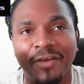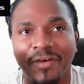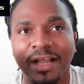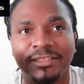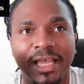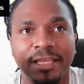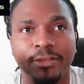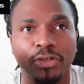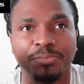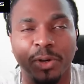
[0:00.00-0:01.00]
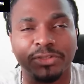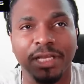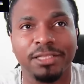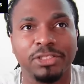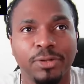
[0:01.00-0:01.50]
If I take those
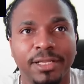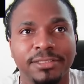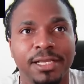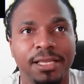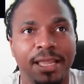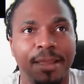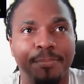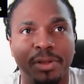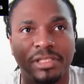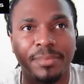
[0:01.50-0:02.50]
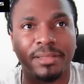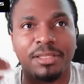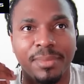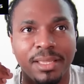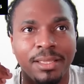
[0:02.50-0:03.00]
personality traits and put them into
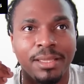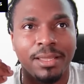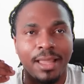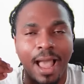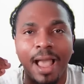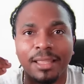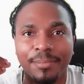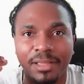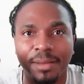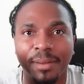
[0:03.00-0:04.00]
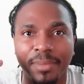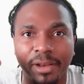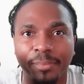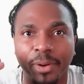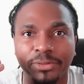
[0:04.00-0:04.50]
me, I can become a
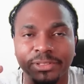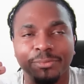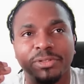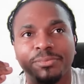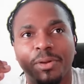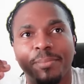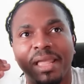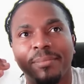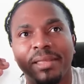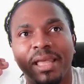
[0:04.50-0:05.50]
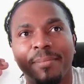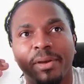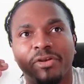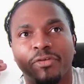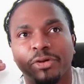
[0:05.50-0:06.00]
better person, which would make me a
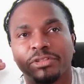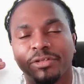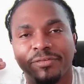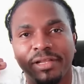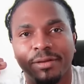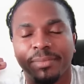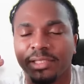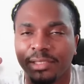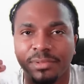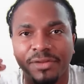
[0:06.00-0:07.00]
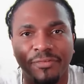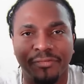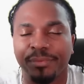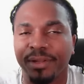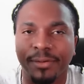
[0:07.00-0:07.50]
better version of them because I'm different
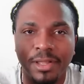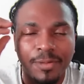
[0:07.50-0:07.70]
from them.